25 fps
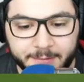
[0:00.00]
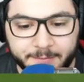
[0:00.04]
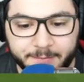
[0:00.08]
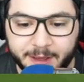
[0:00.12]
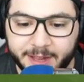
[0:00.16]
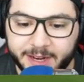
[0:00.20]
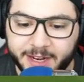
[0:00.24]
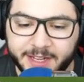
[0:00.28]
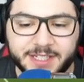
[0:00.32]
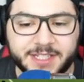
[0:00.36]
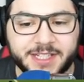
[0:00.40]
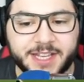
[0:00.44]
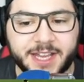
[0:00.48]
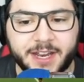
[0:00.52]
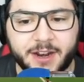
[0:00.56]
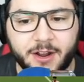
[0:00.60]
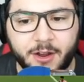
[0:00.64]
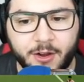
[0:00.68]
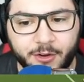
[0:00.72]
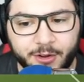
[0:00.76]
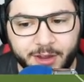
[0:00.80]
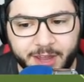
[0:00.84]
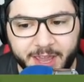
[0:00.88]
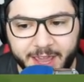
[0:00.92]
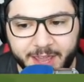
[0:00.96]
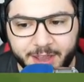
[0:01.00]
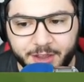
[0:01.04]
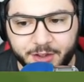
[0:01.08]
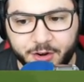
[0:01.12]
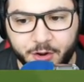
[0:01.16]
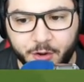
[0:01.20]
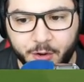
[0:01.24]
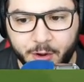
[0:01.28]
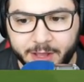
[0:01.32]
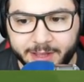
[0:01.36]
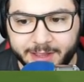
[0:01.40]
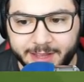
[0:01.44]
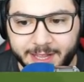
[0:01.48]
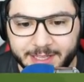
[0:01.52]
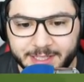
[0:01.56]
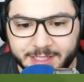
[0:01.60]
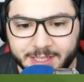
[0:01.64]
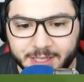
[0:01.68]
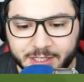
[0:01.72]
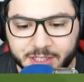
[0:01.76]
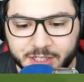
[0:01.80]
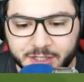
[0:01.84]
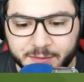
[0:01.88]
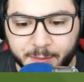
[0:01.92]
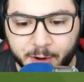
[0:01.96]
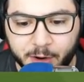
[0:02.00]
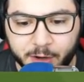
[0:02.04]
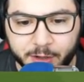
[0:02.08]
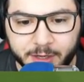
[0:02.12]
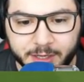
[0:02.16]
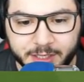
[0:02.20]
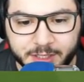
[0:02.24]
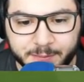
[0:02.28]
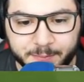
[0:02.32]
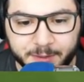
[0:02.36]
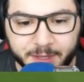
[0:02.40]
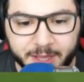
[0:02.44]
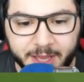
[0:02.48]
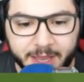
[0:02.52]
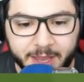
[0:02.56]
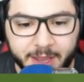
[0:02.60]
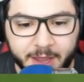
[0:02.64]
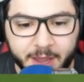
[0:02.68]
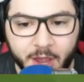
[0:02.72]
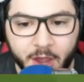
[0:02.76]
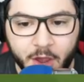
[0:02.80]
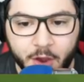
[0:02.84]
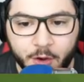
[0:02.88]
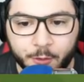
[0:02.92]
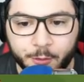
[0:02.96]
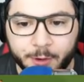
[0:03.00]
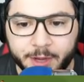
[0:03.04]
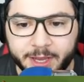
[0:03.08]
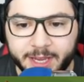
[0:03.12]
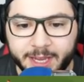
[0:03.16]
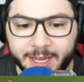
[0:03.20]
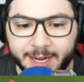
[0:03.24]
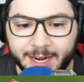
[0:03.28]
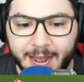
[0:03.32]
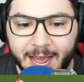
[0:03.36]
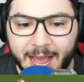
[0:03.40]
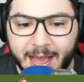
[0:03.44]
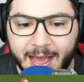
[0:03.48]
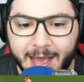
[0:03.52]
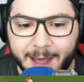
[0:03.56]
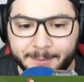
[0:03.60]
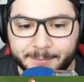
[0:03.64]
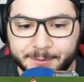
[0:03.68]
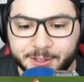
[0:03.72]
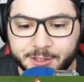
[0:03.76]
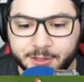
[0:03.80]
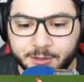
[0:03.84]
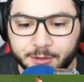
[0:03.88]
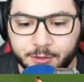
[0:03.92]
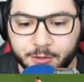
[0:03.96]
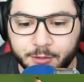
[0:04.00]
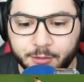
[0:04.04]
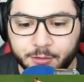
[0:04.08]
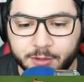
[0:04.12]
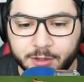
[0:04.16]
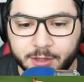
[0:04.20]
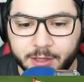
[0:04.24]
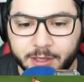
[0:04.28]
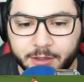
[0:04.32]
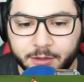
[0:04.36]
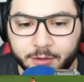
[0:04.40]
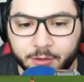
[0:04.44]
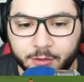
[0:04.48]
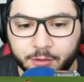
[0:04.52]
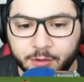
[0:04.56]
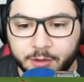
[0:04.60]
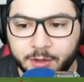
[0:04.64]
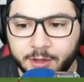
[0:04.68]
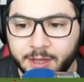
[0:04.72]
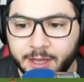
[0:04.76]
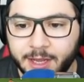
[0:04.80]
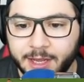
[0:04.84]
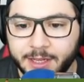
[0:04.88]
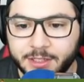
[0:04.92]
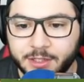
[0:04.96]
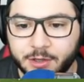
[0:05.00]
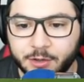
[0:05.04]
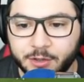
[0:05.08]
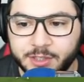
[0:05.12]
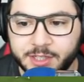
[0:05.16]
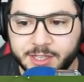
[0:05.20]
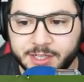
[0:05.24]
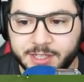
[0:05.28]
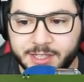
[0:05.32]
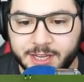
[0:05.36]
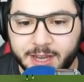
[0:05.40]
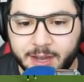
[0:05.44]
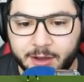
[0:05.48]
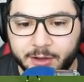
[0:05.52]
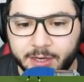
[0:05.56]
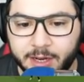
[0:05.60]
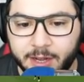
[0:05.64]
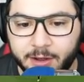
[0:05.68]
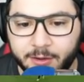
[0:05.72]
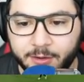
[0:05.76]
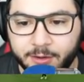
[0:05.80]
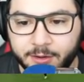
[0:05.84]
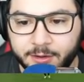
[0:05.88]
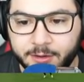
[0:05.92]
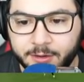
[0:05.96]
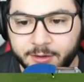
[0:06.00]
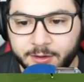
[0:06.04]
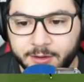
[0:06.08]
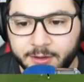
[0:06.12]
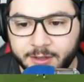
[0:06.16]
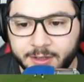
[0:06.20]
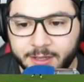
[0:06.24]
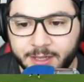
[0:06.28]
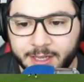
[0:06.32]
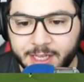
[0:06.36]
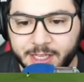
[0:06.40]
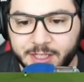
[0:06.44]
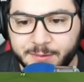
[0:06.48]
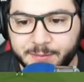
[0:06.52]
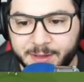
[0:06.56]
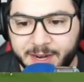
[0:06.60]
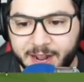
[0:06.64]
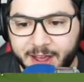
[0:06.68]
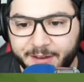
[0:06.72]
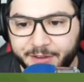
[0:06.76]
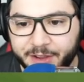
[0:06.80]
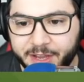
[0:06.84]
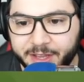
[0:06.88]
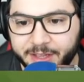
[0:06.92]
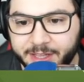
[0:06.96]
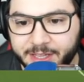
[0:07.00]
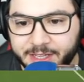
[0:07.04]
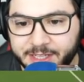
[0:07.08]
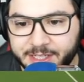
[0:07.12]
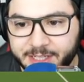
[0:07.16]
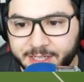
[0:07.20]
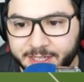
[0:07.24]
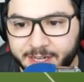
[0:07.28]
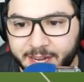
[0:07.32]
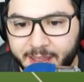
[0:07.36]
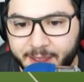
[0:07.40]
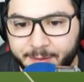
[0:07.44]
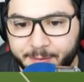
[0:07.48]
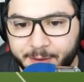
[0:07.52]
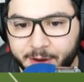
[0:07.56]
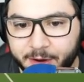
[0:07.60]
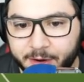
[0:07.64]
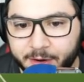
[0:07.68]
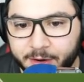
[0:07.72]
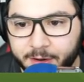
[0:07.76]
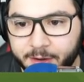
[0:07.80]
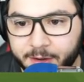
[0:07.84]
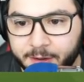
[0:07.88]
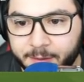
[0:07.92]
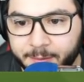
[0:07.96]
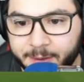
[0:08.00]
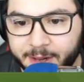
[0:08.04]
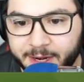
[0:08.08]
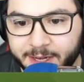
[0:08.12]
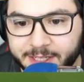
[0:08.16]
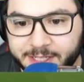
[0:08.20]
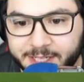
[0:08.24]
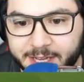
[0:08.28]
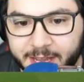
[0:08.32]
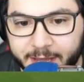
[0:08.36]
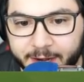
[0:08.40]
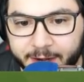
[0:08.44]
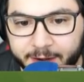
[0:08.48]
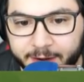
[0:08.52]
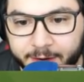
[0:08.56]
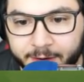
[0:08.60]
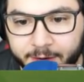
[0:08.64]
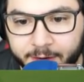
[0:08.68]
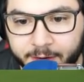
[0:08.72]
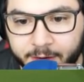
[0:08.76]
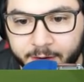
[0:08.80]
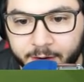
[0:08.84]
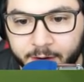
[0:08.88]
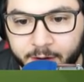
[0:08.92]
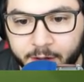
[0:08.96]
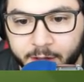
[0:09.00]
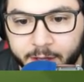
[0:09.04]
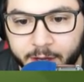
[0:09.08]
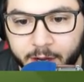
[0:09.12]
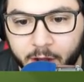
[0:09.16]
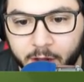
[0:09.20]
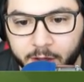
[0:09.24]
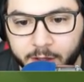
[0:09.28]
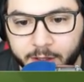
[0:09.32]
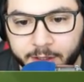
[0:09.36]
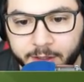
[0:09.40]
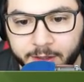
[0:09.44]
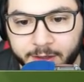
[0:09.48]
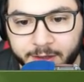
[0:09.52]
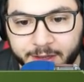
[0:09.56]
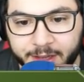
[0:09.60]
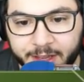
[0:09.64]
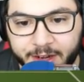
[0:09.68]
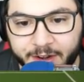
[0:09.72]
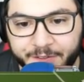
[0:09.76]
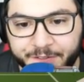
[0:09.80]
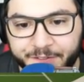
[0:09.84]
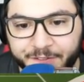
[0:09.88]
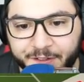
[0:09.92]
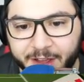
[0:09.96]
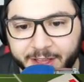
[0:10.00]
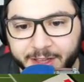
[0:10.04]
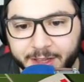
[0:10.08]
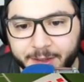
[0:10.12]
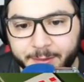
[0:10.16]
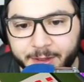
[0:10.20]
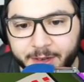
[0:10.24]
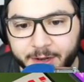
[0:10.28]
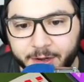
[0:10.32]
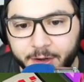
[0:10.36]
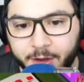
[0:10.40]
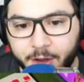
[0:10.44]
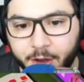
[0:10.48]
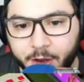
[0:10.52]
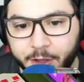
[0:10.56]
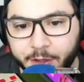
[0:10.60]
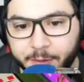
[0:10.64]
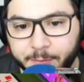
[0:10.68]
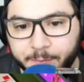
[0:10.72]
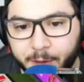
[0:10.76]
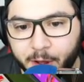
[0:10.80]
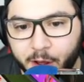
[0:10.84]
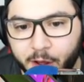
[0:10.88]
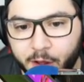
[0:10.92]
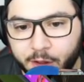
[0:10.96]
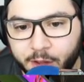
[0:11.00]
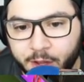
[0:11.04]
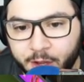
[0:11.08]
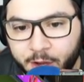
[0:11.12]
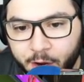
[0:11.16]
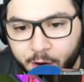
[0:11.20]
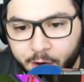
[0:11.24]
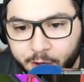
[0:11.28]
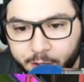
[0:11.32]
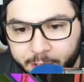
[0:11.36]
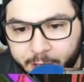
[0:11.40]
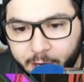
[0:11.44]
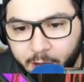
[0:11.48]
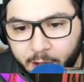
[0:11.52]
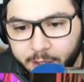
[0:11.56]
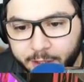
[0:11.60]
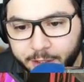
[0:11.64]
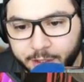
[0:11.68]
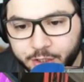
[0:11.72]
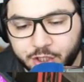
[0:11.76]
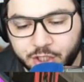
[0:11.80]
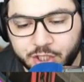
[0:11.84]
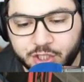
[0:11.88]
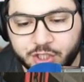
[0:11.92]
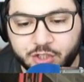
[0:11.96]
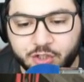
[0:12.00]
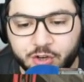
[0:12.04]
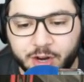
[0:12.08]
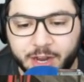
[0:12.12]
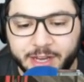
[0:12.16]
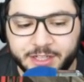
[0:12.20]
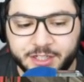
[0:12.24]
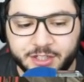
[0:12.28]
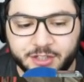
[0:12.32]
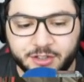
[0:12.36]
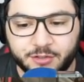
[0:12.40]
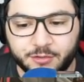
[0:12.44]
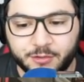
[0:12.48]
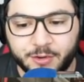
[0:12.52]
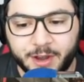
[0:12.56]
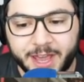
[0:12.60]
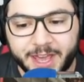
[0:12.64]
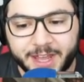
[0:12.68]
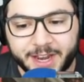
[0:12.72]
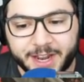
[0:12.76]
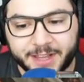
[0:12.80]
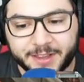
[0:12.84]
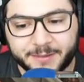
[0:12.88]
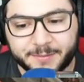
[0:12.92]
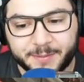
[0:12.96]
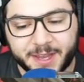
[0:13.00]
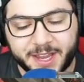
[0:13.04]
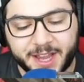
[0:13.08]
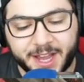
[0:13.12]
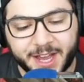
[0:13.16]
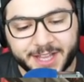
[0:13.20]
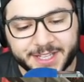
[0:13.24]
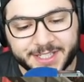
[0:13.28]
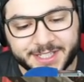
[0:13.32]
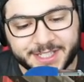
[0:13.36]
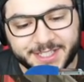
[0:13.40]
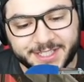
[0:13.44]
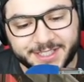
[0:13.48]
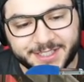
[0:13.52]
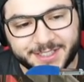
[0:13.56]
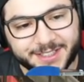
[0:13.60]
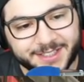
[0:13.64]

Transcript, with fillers: Bennacer? Okay, you know what? That's the smartest play we can absolutely do. As Conceição now. He's been having a decent game here. Bennacer. Erling Haaland. Can he find him in? Good ball. Erling Haaland just tries to hit it because